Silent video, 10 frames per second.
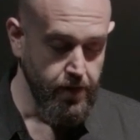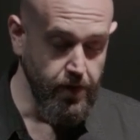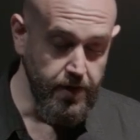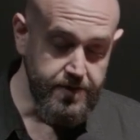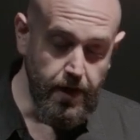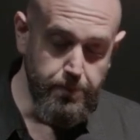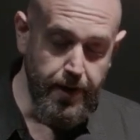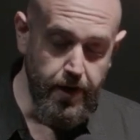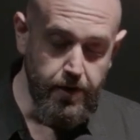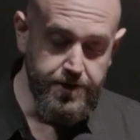Thus I
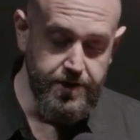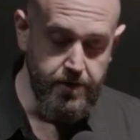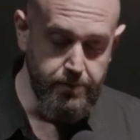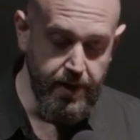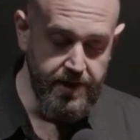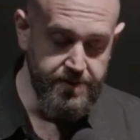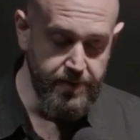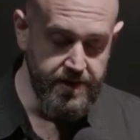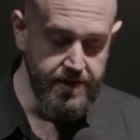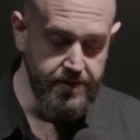perish in
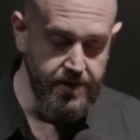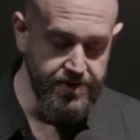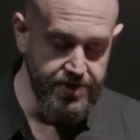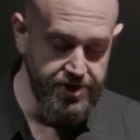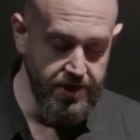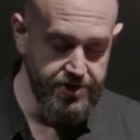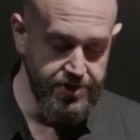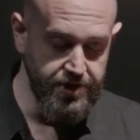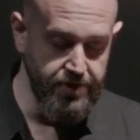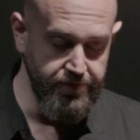amazement at the
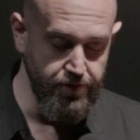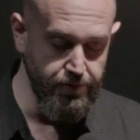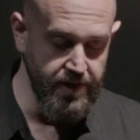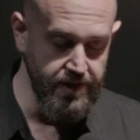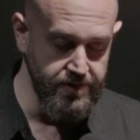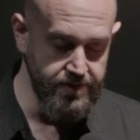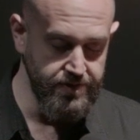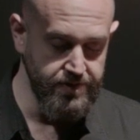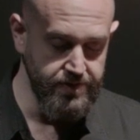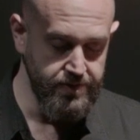suggestion of your
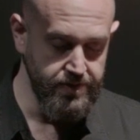wrists.